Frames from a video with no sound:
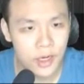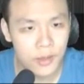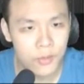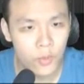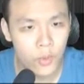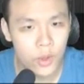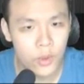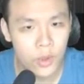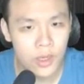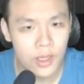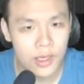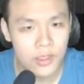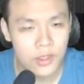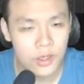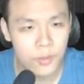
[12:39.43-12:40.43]
Wind 1,
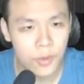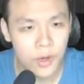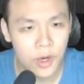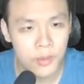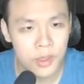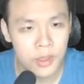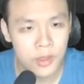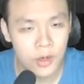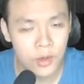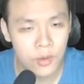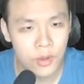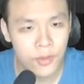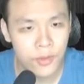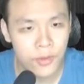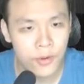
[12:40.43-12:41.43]
Electric Bomb, and Dark
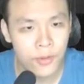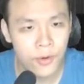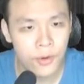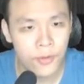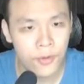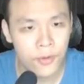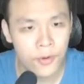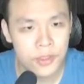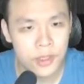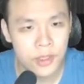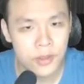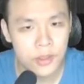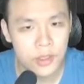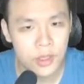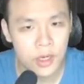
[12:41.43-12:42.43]
1, third
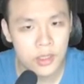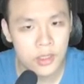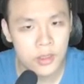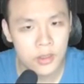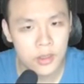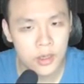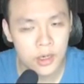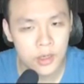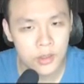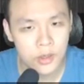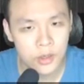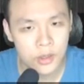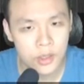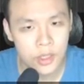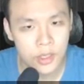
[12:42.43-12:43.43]
skills got
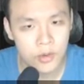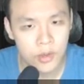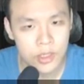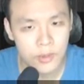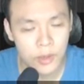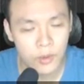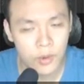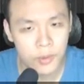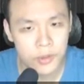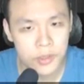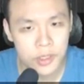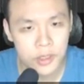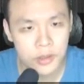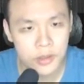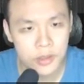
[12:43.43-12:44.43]
turn decreased by
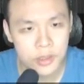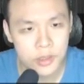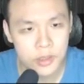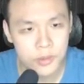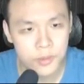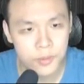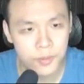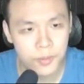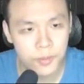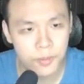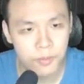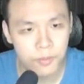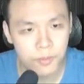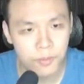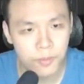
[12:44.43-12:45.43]
1%. This is
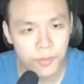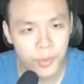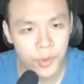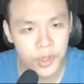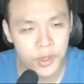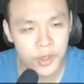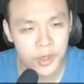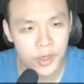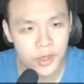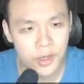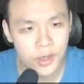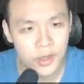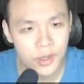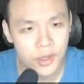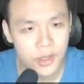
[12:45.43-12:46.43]
pretty good.
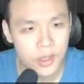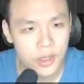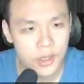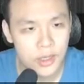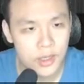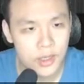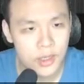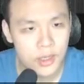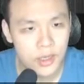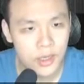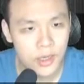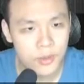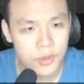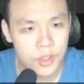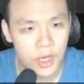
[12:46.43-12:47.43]

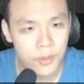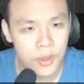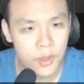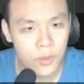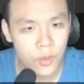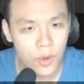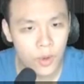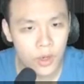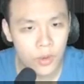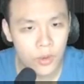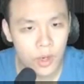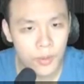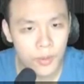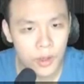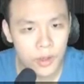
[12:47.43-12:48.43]
Imp Champion, Water
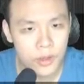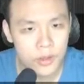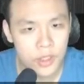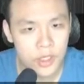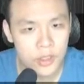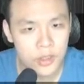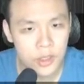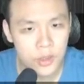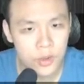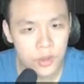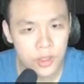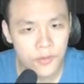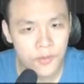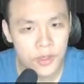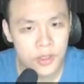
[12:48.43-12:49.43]
Wipeout, chance to ignore
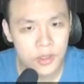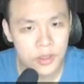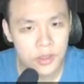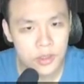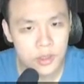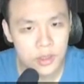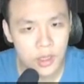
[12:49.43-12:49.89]
defense.